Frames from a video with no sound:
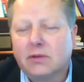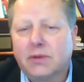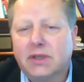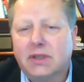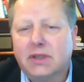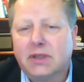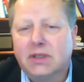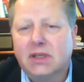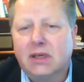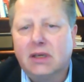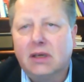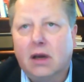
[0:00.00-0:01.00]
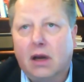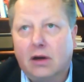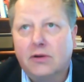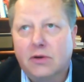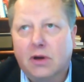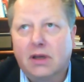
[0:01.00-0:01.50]
So we see our
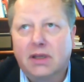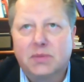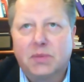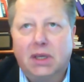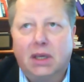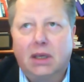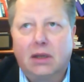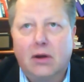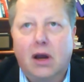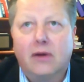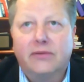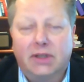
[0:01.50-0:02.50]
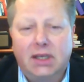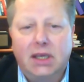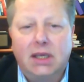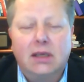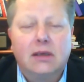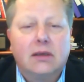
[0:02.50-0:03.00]
drug as being
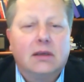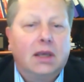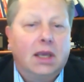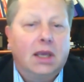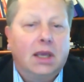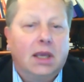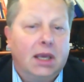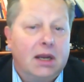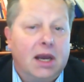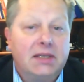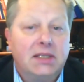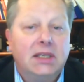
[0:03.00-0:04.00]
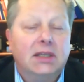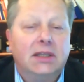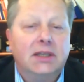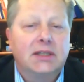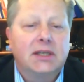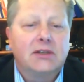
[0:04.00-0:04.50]
novelly and
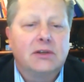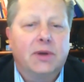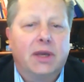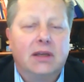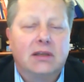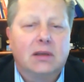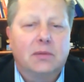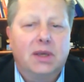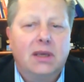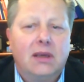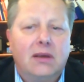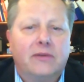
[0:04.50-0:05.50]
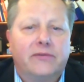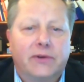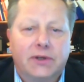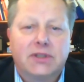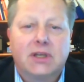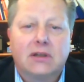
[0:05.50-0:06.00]
ideally situated to be
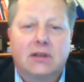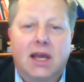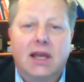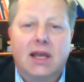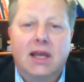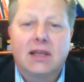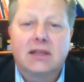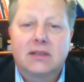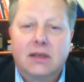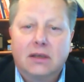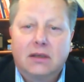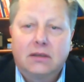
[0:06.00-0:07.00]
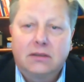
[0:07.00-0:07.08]
first in class